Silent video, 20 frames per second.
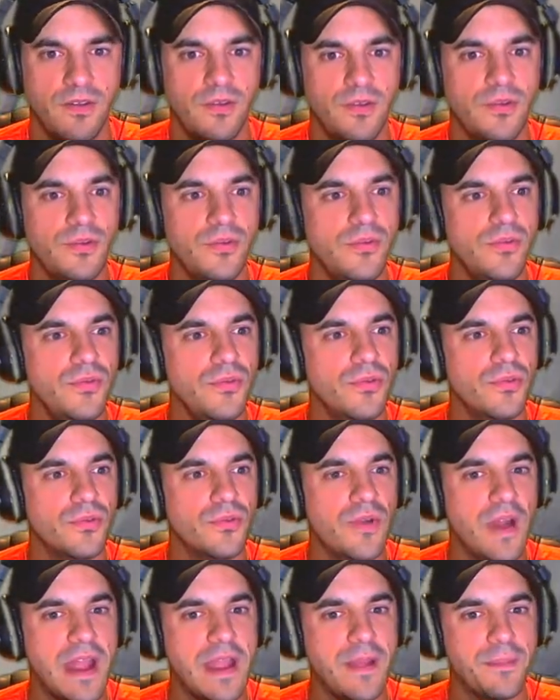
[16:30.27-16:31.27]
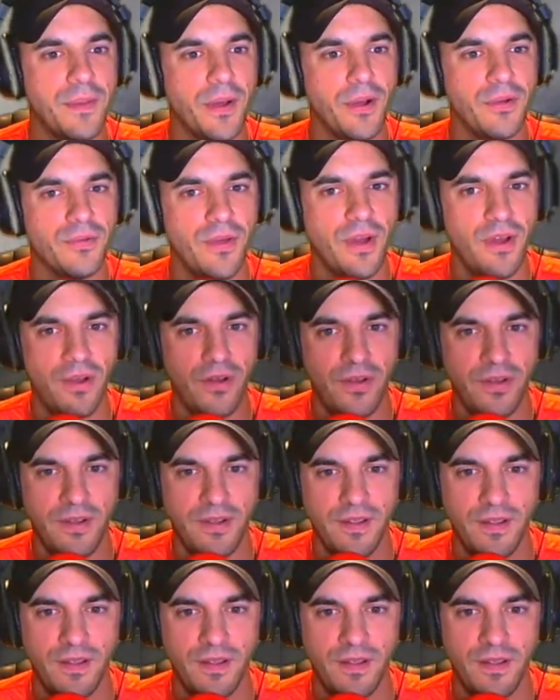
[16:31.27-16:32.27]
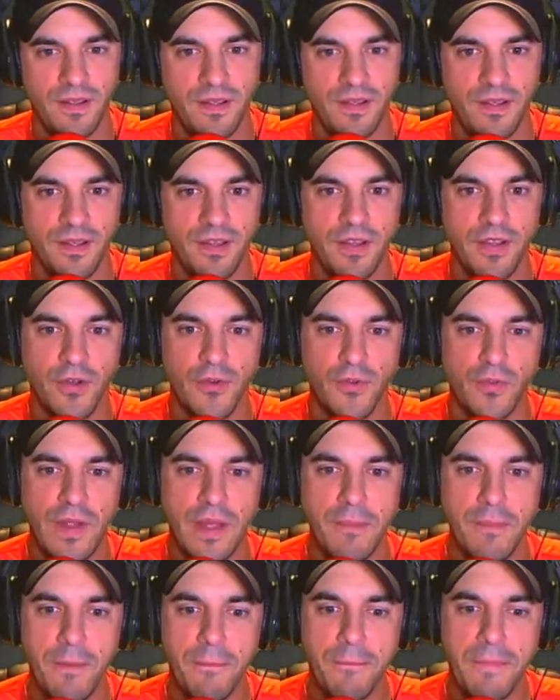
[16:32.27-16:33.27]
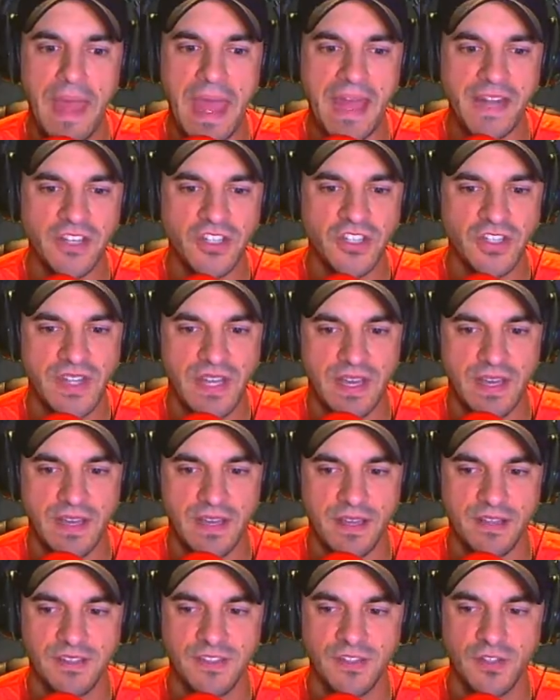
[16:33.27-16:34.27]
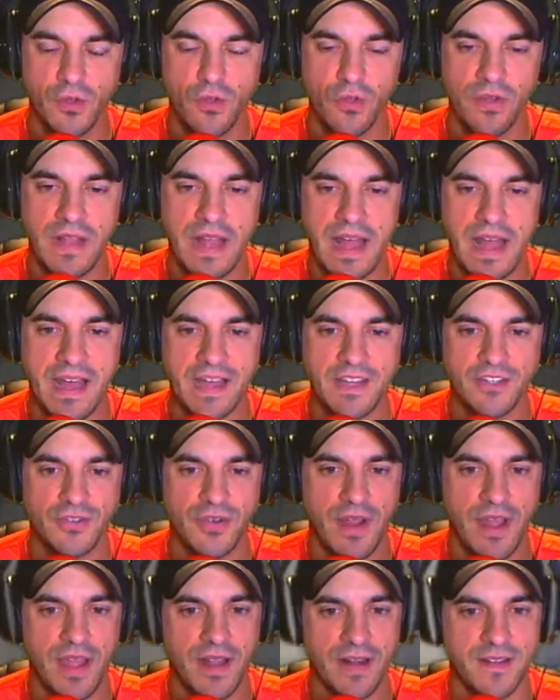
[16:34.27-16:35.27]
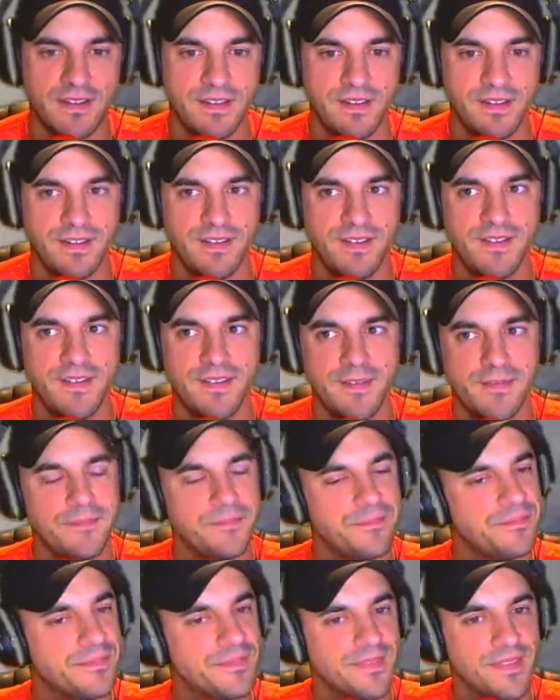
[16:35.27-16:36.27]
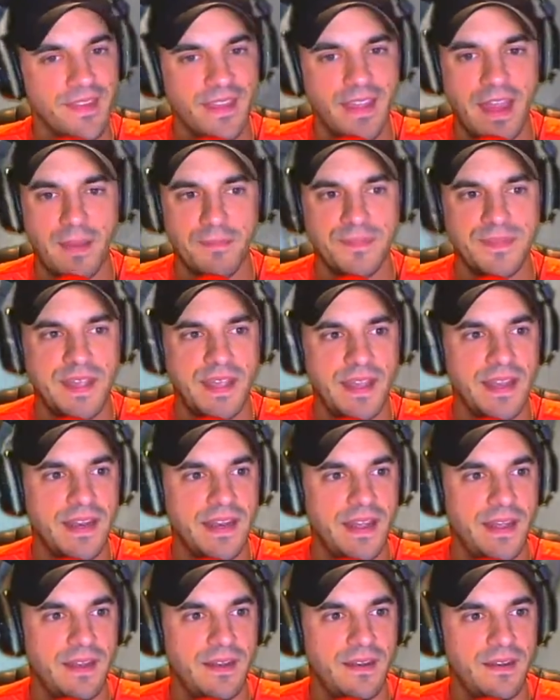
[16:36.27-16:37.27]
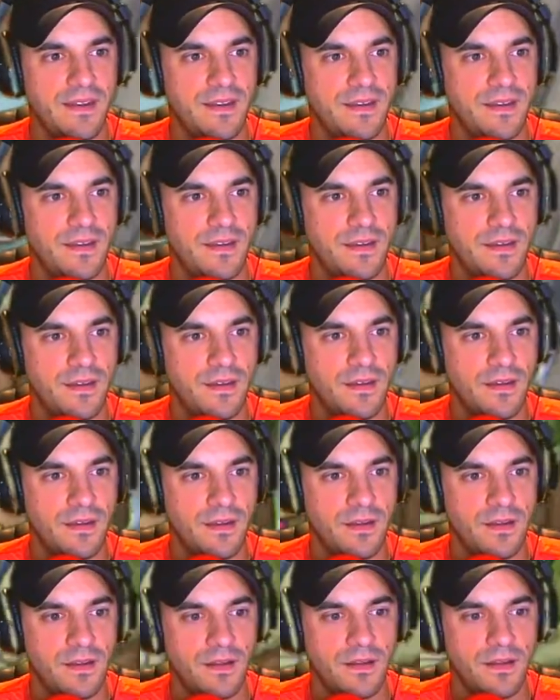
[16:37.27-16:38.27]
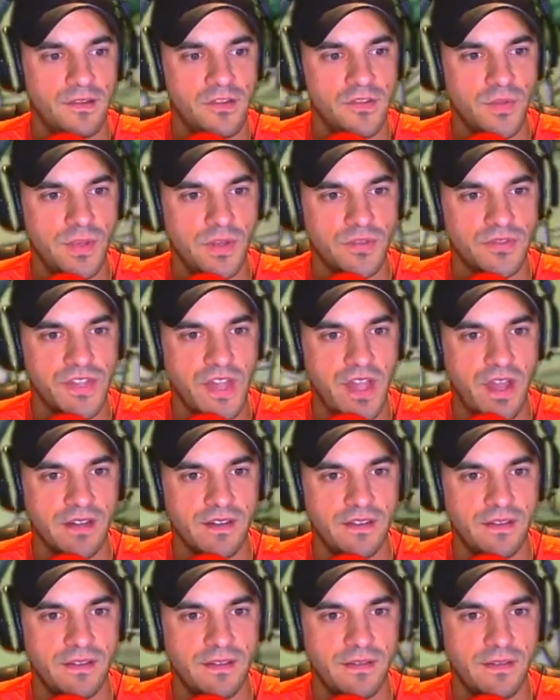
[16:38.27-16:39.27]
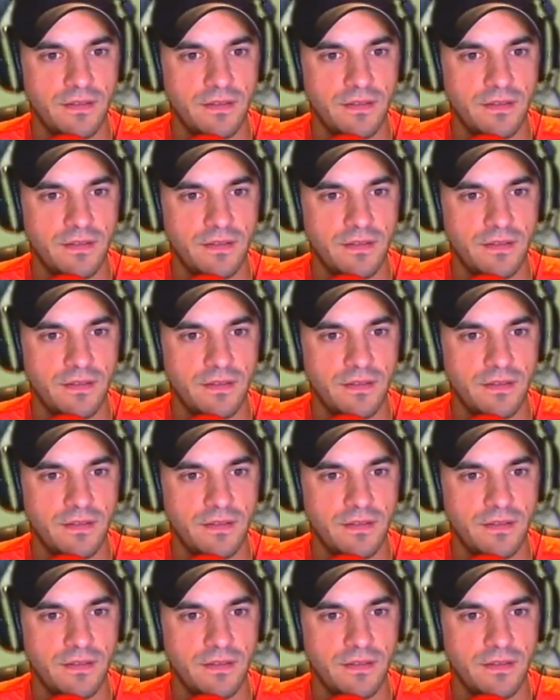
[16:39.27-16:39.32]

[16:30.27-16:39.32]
I'm talking about. Ooh, Rainbow Road. Grim Matchstick Soul Contract. I'm digging it. Should we go talk to